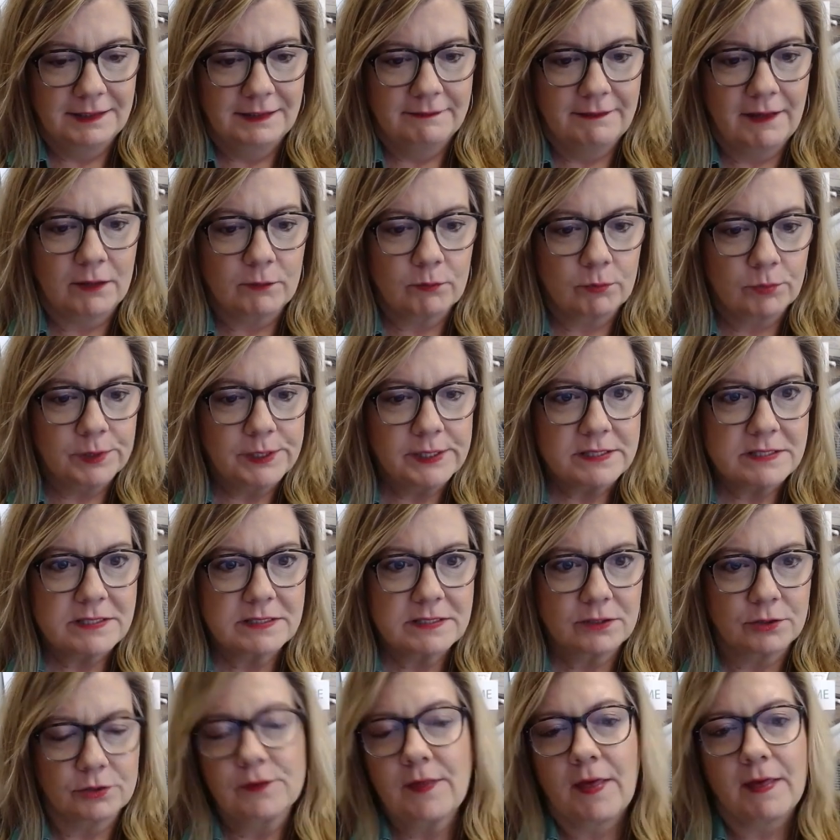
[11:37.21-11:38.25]
that
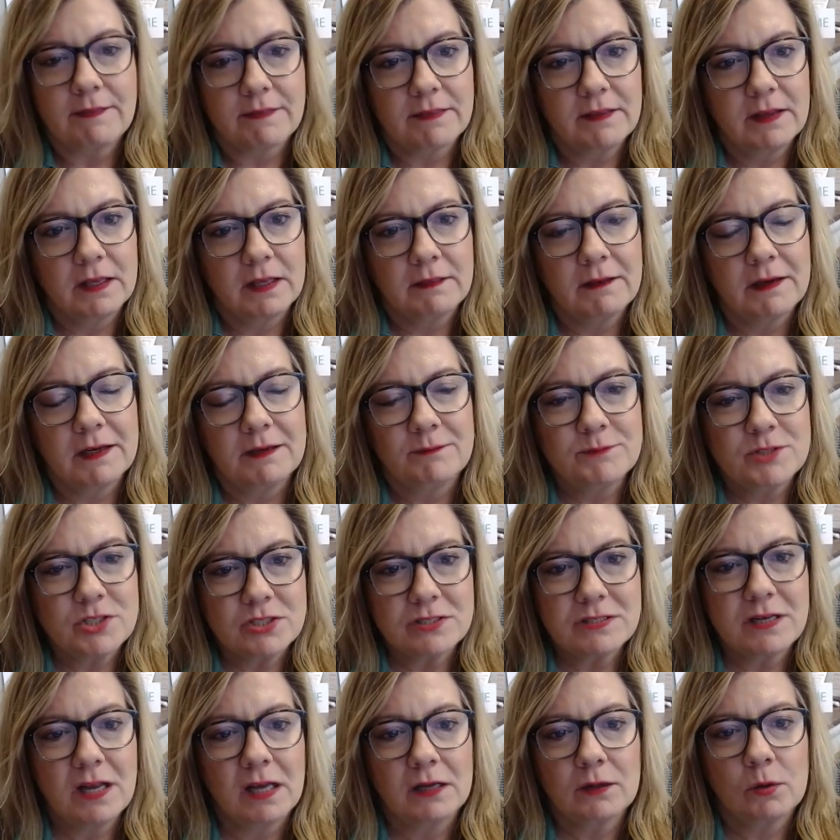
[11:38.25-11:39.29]
risk, or that thing that I'm
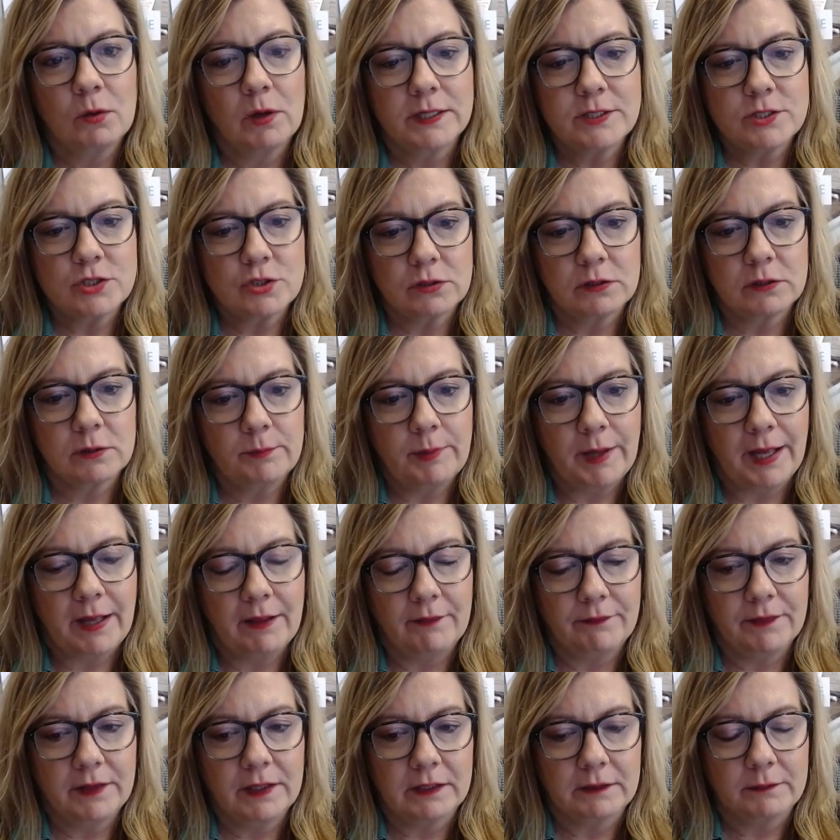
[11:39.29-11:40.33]
just not quite sure
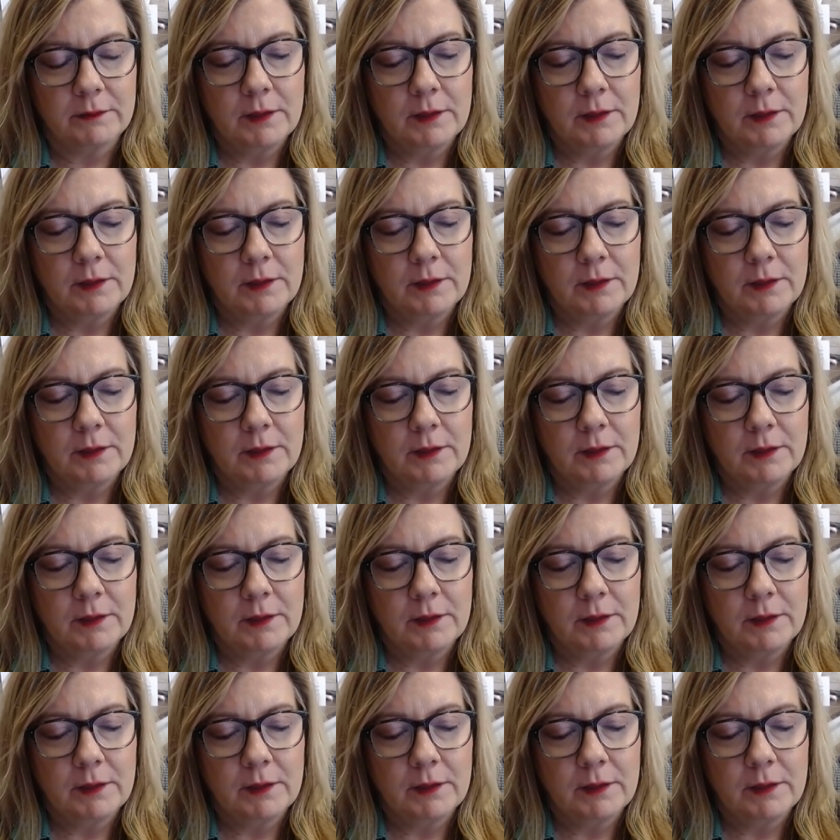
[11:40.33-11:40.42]
about,